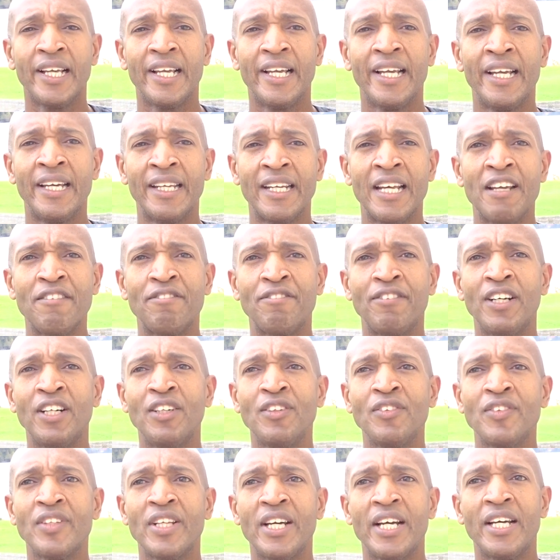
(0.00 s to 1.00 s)
And I
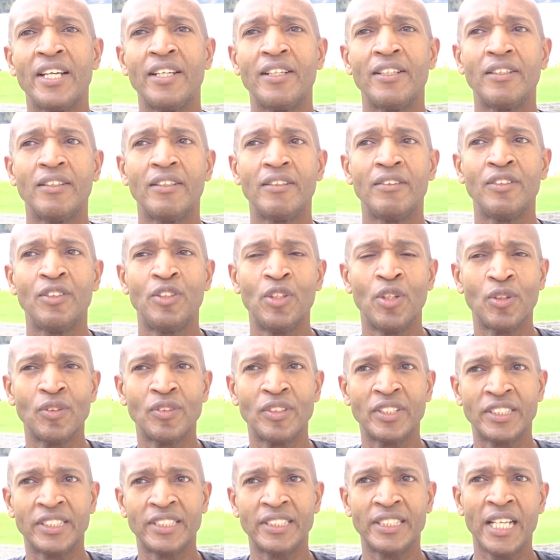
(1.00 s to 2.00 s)
found that during
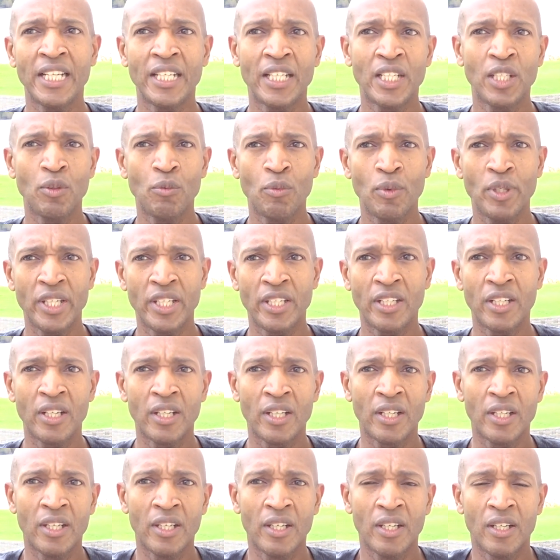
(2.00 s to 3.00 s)
the second week
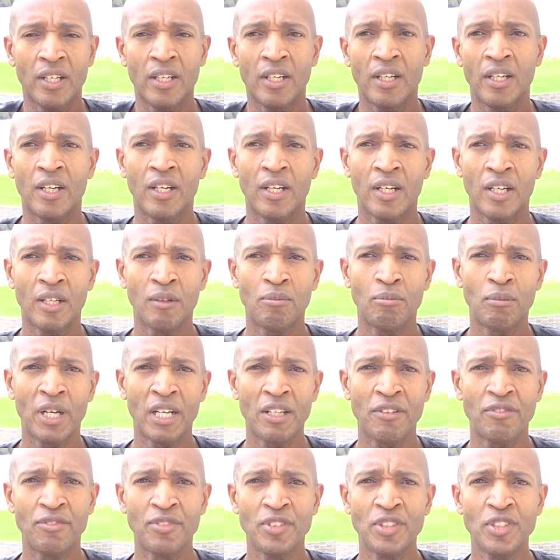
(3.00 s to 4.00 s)
of
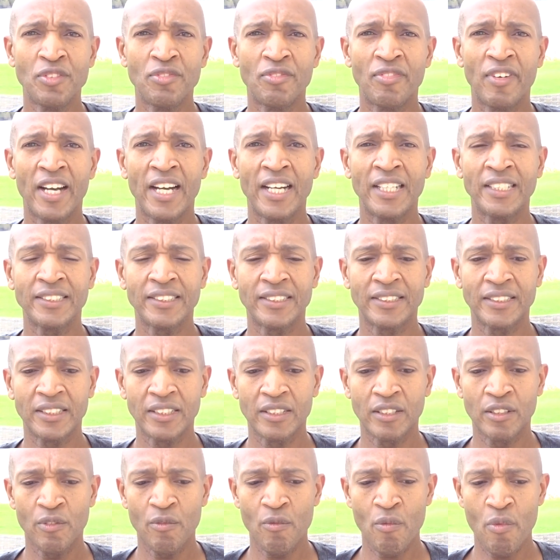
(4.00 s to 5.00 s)
my food fast,
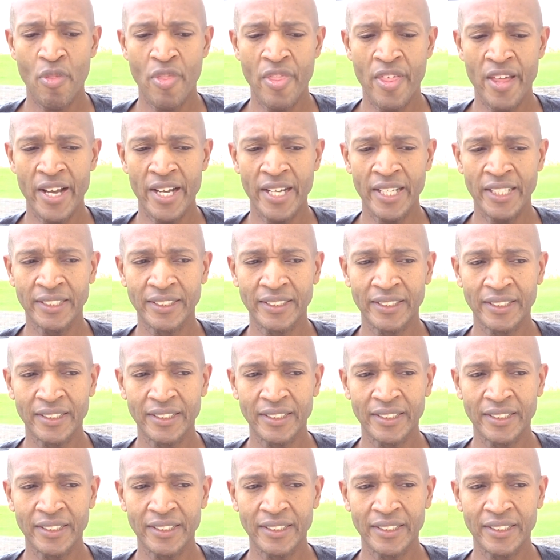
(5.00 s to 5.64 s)
that